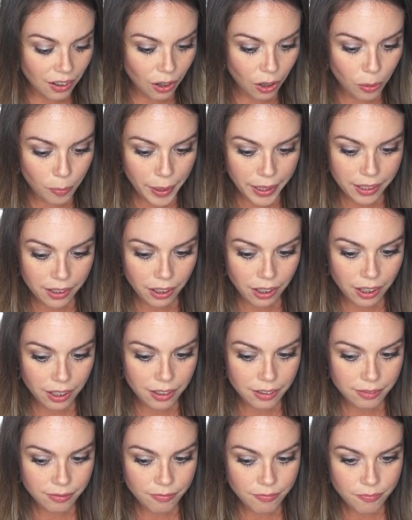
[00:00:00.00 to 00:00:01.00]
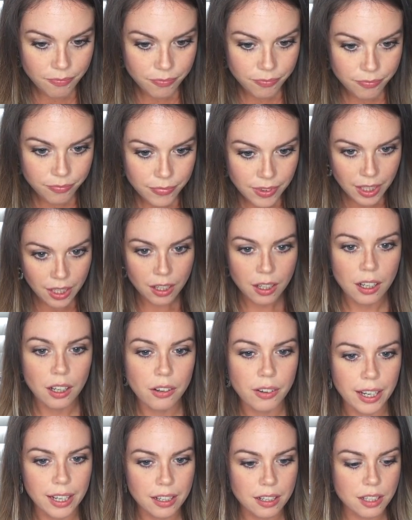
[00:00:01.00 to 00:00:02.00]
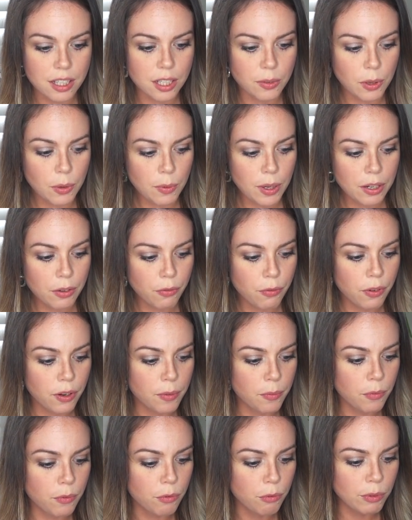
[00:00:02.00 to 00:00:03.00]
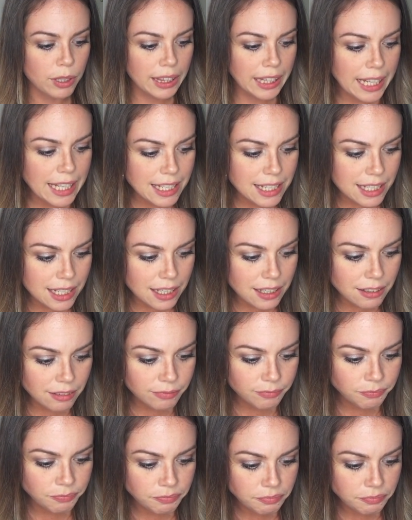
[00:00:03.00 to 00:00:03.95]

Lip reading: Oh my God. All right, so we went from releasing,